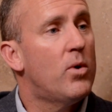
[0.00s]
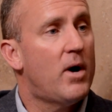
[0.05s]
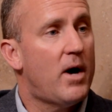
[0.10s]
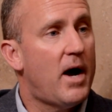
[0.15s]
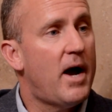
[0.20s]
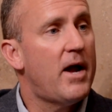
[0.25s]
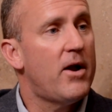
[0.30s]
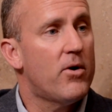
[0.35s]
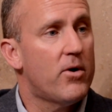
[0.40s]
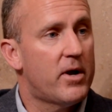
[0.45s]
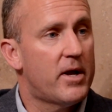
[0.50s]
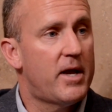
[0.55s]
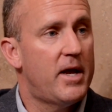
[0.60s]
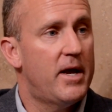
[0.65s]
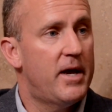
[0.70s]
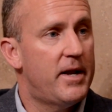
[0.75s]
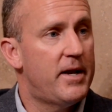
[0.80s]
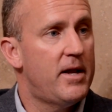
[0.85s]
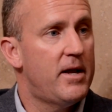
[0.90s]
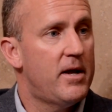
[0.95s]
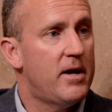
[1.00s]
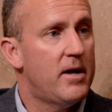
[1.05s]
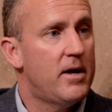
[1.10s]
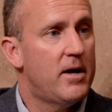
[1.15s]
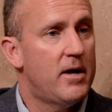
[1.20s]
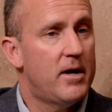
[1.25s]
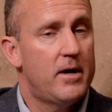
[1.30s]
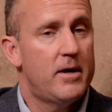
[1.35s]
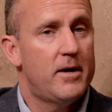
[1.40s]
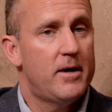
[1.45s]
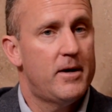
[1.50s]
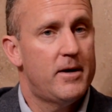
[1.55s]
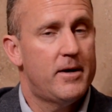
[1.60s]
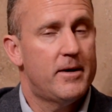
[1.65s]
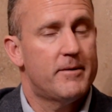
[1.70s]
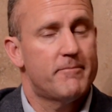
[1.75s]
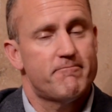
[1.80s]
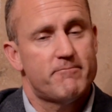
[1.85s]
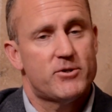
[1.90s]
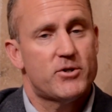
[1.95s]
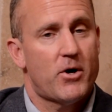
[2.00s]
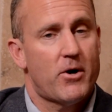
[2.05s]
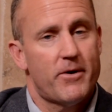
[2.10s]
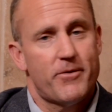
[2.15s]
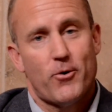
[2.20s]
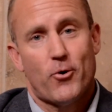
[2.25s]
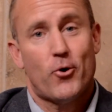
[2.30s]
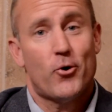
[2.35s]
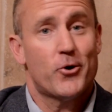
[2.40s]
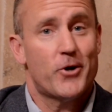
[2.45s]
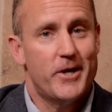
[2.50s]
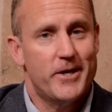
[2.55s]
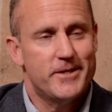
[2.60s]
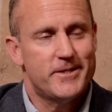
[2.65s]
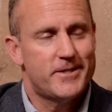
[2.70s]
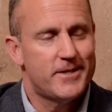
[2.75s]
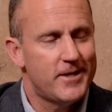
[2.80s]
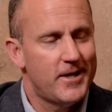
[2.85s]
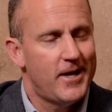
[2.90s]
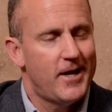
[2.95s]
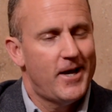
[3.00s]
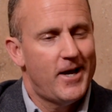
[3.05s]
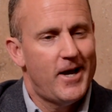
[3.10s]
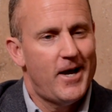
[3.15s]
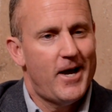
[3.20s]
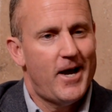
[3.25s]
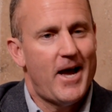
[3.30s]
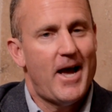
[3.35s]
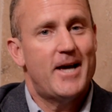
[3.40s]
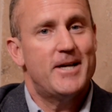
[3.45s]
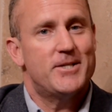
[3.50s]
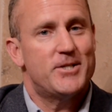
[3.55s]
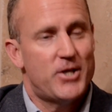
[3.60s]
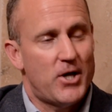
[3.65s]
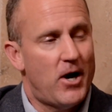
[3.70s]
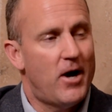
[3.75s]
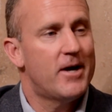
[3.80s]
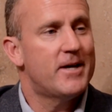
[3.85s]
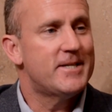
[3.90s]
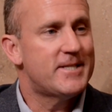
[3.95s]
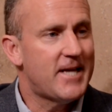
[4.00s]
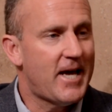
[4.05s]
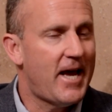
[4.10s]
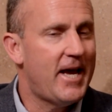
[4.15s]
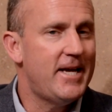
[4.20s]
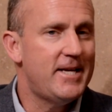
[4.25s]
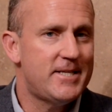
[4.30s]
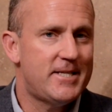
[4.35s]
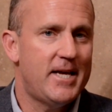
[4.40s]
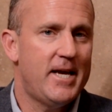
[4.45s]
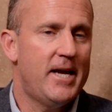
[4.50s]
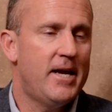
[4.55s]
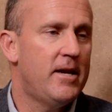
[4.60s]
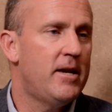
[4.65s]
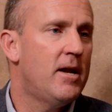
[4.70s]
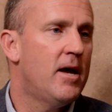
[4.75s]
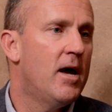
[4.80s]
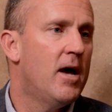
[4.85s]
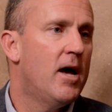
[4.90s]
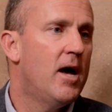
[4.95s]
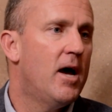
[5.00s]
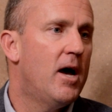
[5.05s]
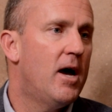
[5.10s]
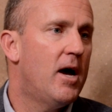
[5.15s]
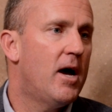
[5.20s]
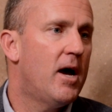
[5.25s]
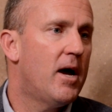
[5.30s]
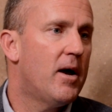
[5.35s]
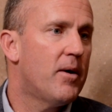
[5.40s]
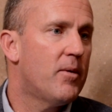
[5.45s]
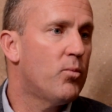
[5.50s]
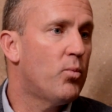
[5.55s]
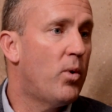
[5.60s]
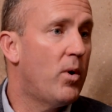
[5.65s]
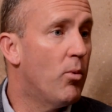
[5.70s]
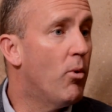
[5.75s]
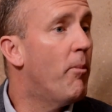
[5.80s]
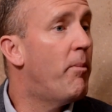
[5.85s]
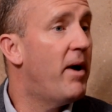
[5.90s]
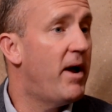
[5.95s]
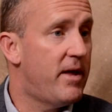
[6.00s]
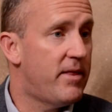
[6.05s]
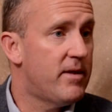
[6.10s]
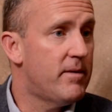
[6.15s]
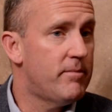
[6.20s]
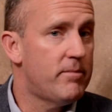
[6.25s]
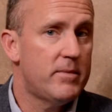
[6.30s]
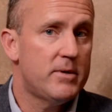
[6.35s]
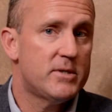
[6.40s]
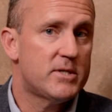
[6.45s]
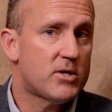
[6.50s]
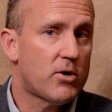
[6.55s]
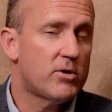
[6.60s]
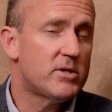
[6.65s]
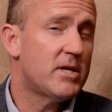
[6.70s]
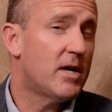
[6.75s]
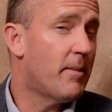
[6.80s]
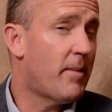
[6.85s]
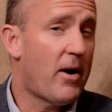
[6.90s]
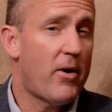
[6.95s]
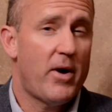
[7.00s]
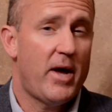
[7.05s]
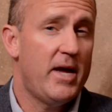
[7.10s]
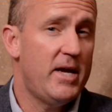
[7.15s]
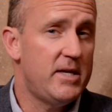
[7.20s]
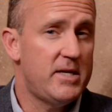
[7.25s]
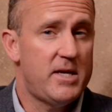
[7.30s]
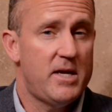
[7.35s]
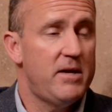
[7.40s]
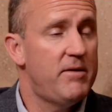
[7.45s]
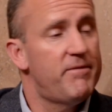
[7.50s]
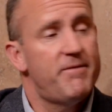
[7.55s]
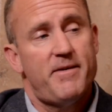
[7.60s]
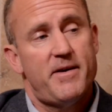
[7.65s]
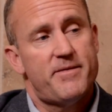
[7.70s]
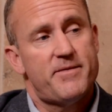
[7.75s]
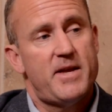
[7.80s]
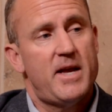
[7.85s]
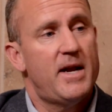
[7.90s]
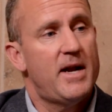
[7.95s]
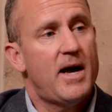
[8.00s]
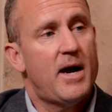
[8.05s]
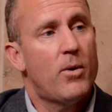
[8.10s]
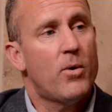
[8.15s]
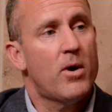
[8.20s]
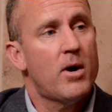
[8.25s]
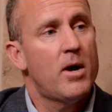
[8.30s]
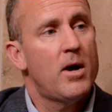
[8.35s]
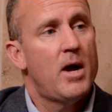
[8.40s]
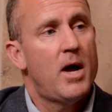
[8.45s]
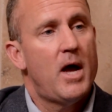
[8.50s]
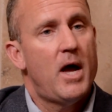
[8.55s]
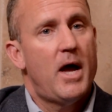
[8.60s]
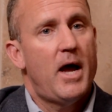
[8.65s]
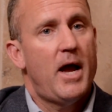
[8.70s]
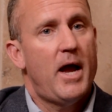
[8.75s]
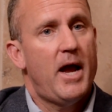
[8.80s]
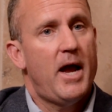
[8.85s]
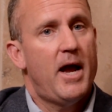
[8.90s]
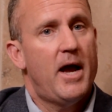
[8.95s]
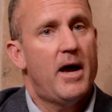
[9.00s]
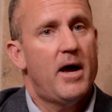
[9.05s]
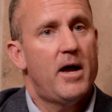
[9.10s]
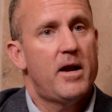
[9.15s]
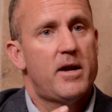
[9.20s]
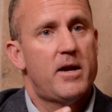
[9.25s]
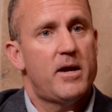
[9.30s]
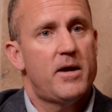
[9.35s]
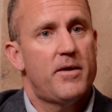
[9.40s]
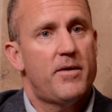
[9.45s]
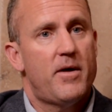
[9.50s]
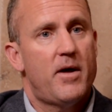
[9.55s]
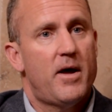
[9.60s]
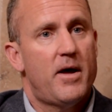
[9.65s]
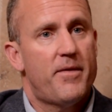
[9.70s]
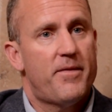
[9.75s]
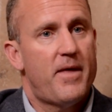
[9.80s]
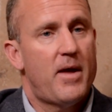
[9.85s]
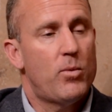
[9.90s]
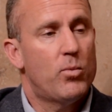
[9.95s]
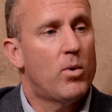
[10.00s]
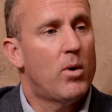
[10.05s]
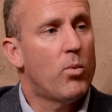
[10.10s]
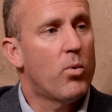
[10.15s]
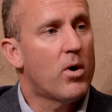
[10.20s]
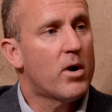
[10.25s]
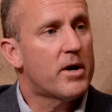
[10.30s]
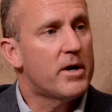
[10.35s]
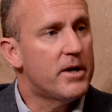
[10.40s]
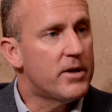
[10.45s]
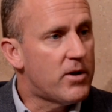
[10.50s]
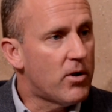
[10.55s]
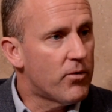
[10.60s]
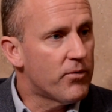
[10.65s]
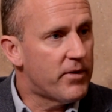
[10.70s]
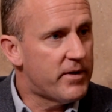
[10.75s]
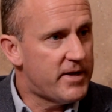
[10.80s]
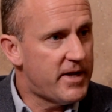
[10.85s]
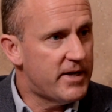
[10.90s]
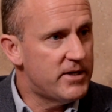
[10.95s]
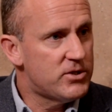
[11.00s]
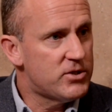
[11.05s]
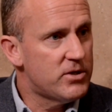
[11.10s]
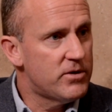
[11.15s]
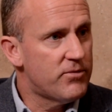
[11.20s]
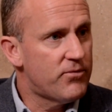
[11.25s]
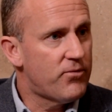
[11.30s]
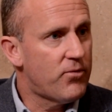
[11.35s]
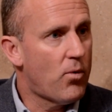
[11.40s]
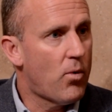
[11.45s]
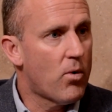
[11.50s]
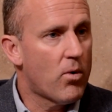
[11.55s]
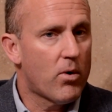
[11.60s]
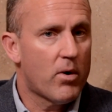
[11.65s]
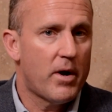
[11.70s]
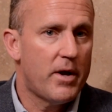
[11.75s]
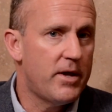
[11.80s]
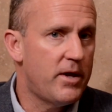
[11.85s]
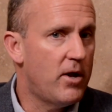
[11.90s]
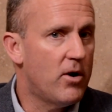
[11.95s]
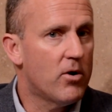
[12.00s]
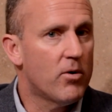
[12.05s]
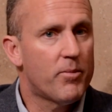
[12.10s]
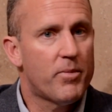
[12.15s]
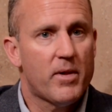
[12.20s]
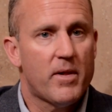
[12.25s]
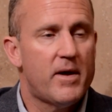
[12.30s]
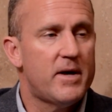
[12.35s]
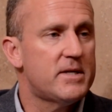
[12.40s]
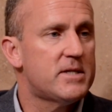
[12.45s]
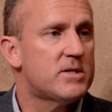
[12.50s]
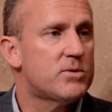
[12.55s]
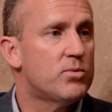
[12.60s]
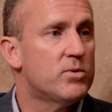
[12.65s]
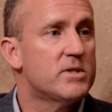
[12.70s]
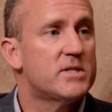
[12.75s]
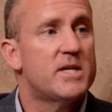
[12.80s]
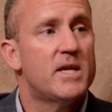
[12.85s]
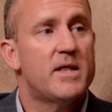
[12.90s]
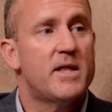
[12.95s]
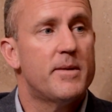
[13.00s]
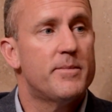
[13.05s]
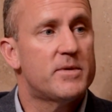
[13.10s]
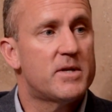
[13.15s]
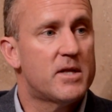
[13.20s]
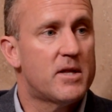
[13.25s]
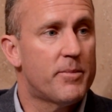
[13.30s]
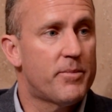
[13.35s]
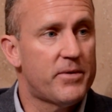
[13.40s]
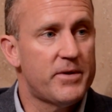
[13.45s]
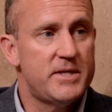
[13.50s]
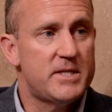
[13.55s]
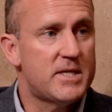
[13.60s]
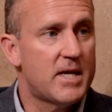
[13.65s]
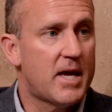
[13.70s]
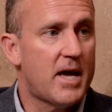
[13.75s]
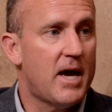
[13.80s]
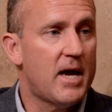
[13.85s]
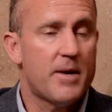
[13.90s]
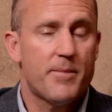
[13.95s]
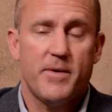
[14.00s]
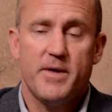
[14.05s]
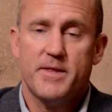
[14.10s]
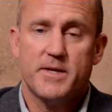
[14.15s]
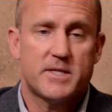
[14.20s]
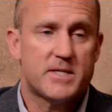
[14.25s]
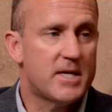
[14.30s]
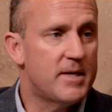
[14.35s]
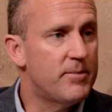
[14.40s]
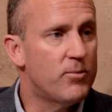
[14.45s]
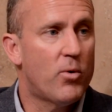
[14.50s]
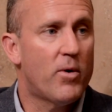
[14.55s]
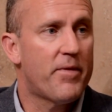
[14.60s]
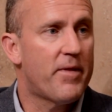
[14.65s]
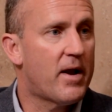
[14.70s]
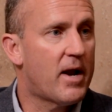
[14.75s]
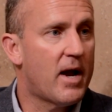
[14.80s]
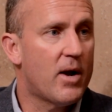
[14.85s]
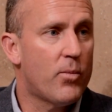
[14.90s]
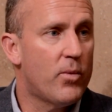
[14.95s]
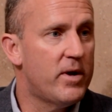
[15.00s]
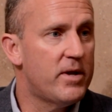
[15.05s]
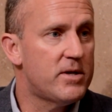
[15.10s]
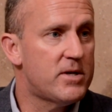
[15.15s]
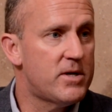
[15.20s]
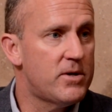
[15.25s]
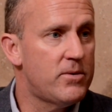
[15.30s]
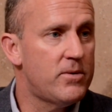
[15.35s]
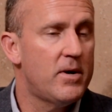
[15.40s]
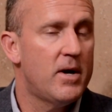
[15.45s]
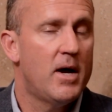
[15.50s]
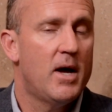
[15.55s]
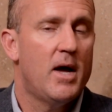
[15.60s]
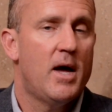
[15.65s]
will hire a kid, sorry, they're all kids, as young as 18. We will pay them. It starts at about $18.50 an hour, and they will work in adult detention for a year plus. We'll send them to the police academy, the same one that I went to,